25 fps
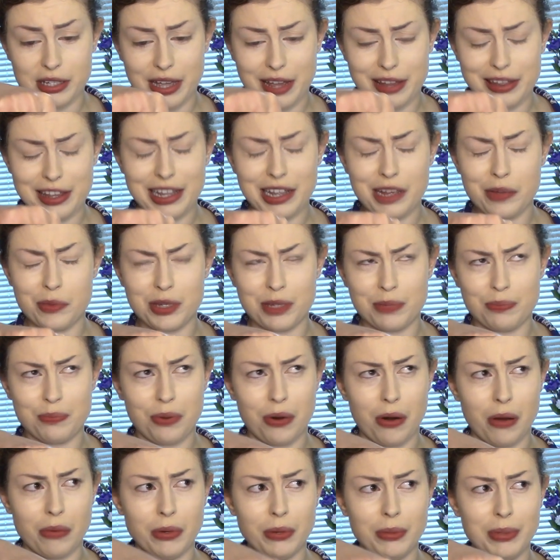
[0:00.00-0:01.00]
I think it was
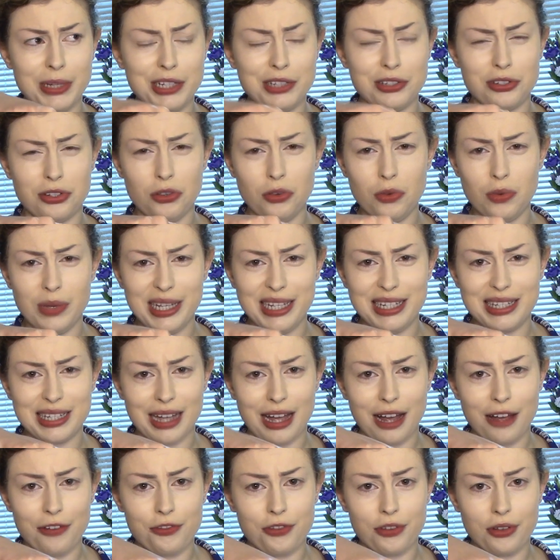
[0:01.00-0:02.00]
probably 2 weeks
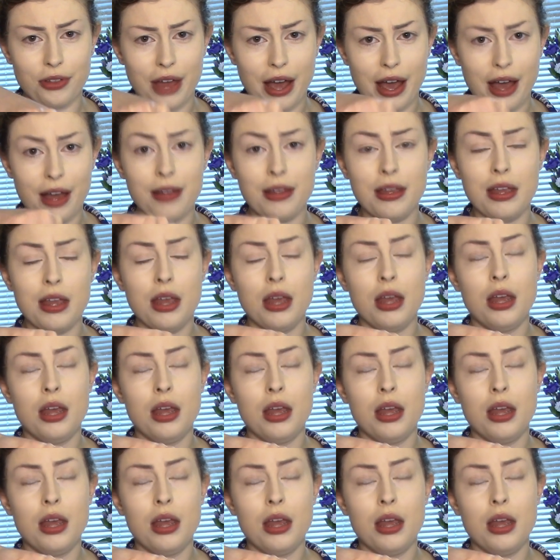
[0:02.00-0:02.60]
after that,